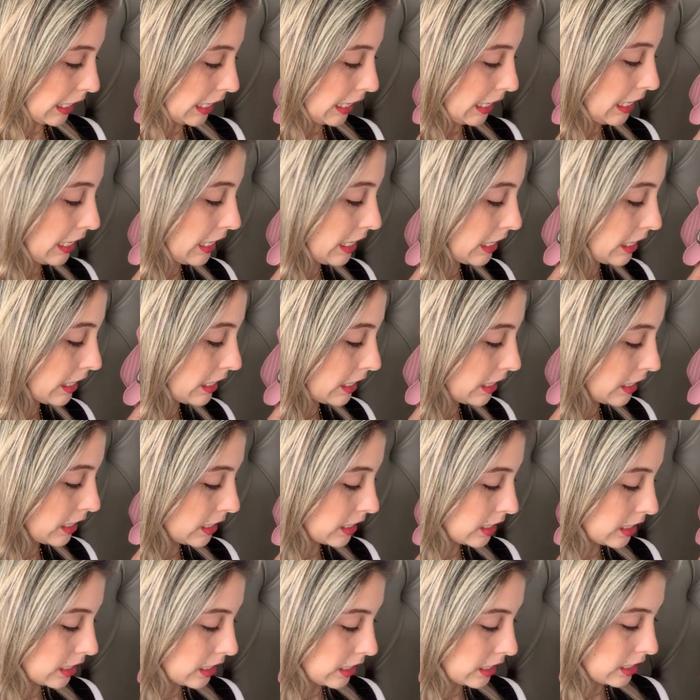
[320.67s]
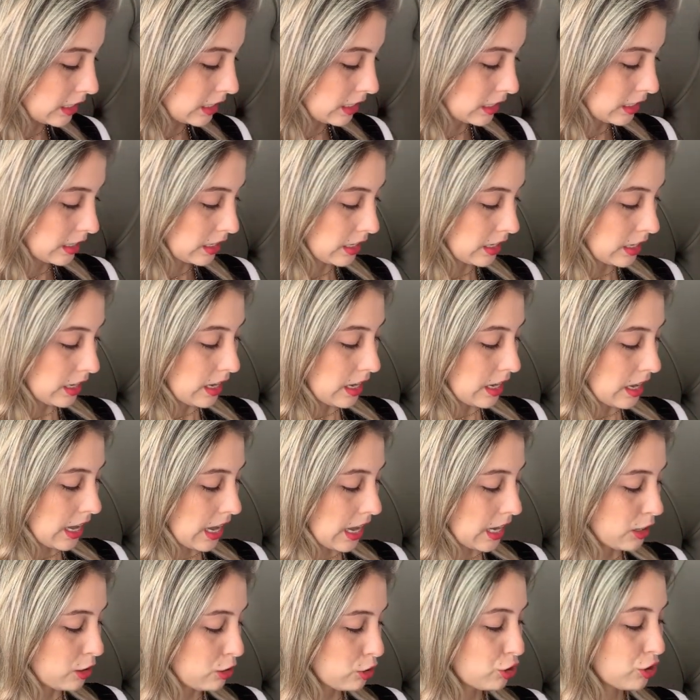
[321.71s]
And
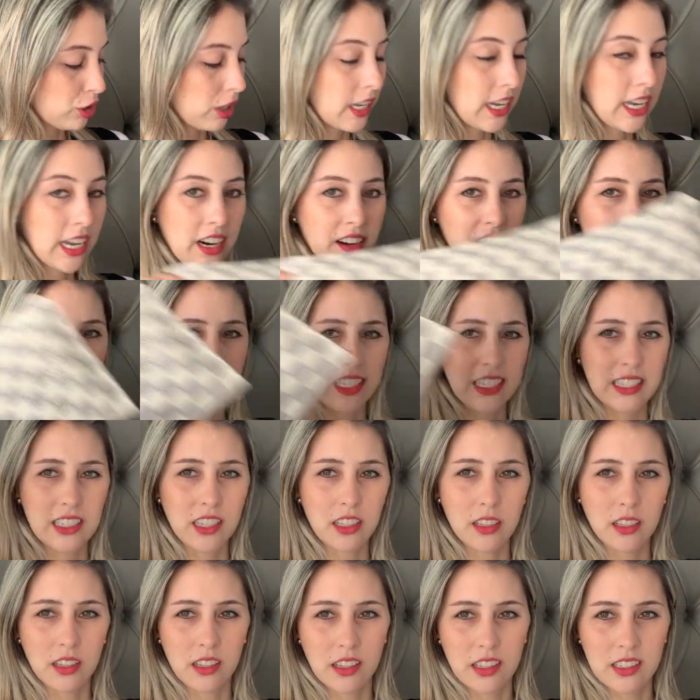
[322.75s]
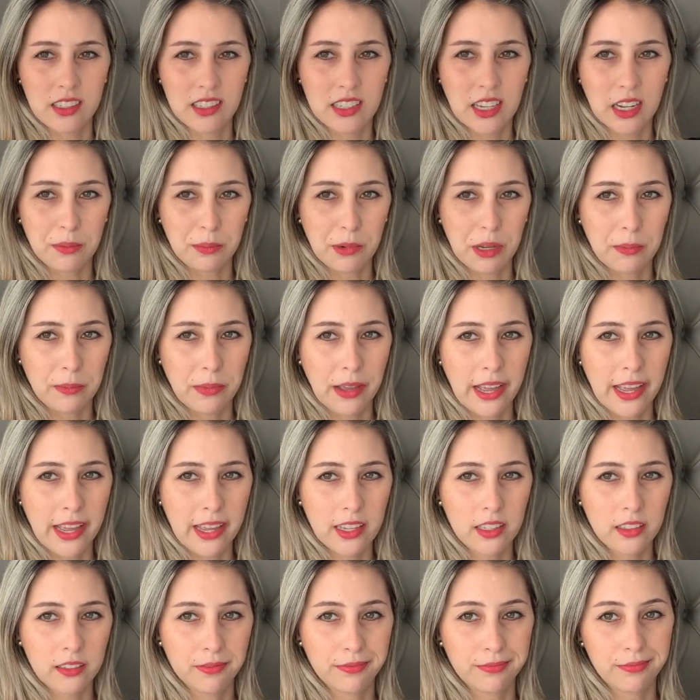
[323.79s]
I usually carry this inside my
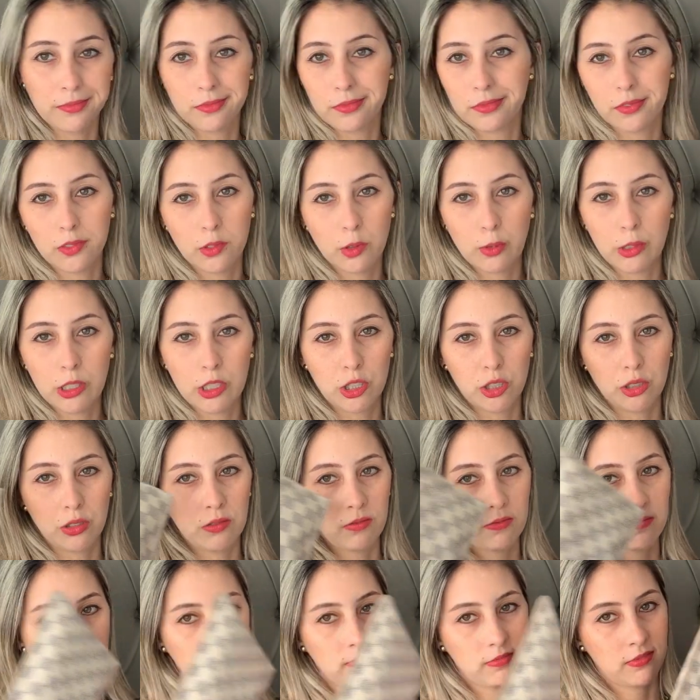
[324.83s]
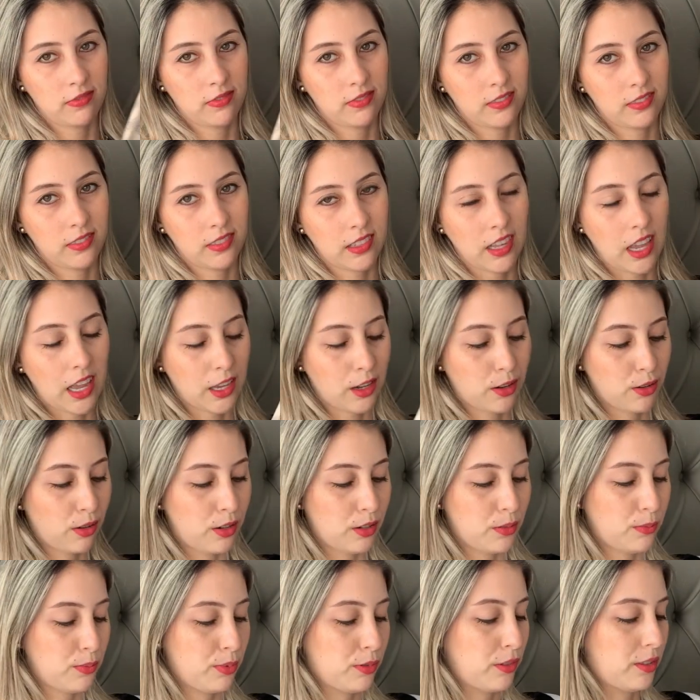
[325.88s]
bag, which I
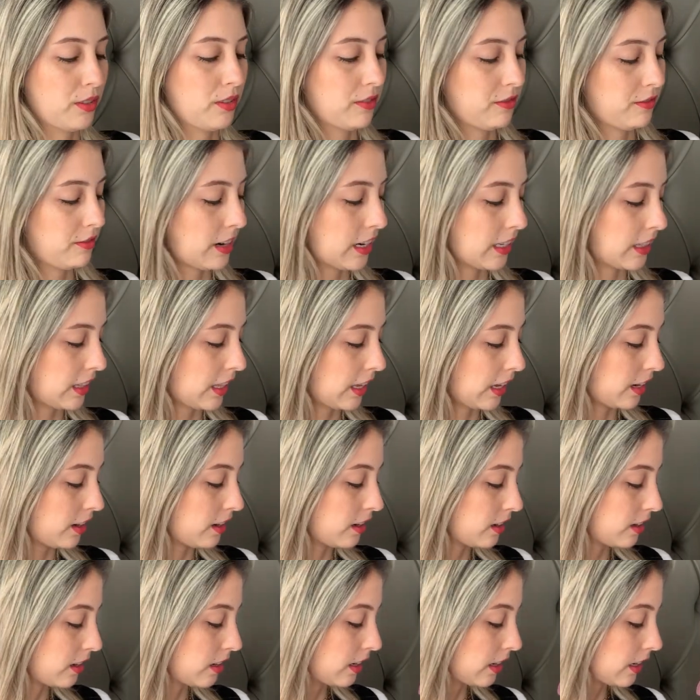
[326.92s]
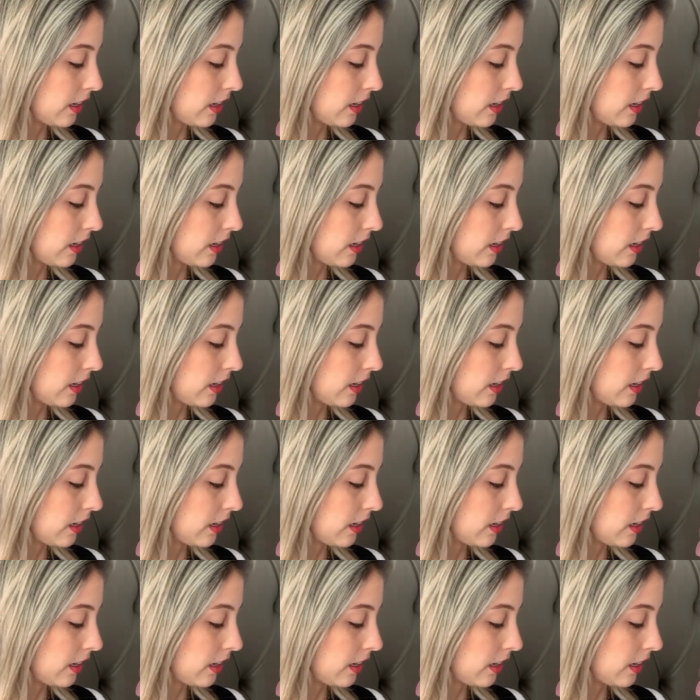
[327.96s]
couldn't put right there.